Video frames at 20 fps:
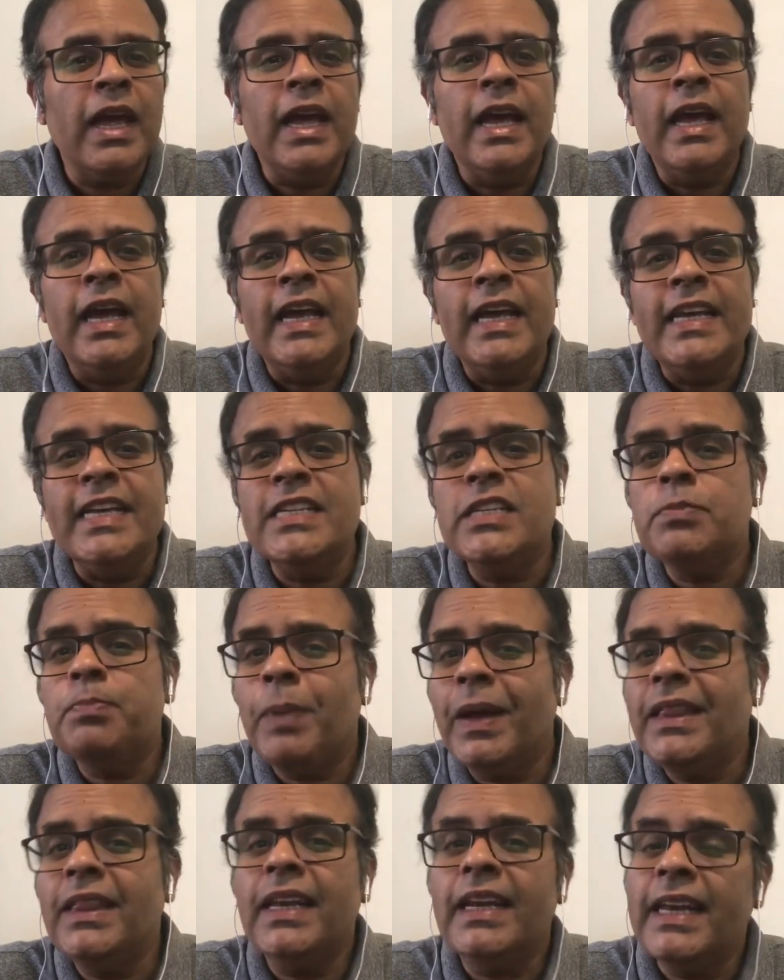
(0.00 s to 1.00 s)
He
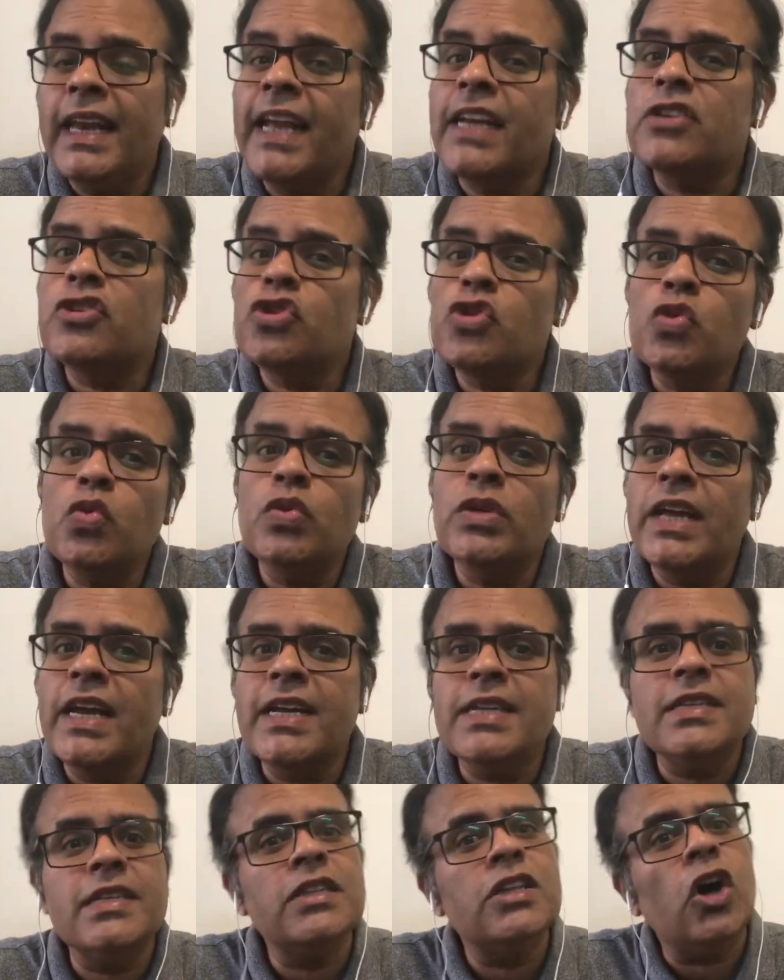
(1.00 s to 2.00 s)
spent the next 2
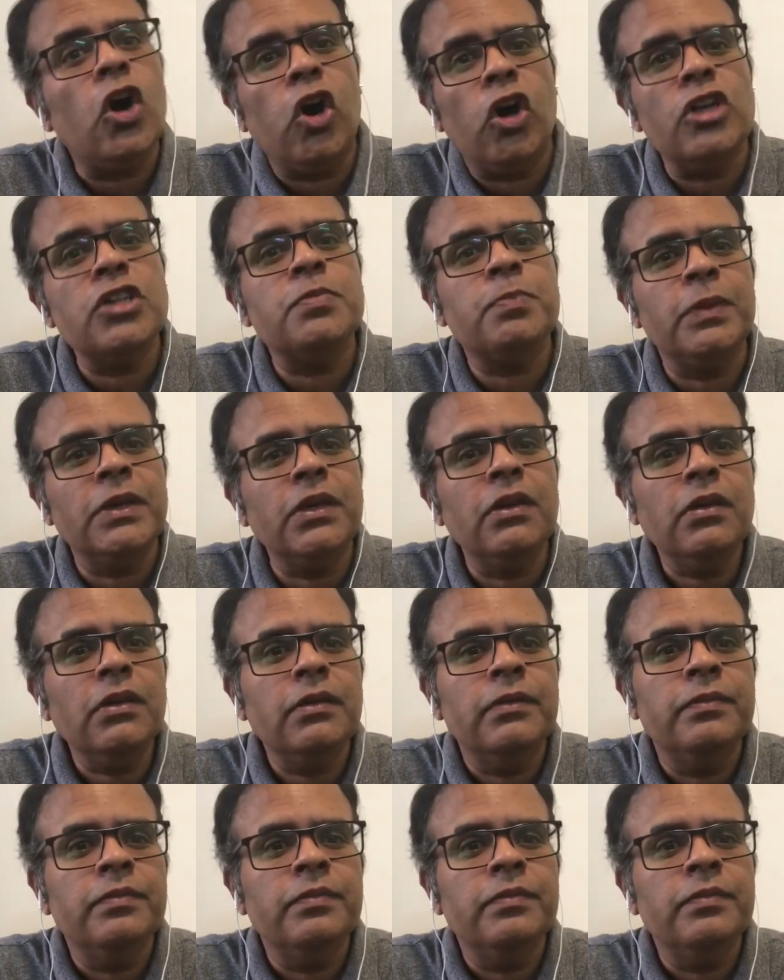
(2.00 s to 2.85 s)
days in the hospital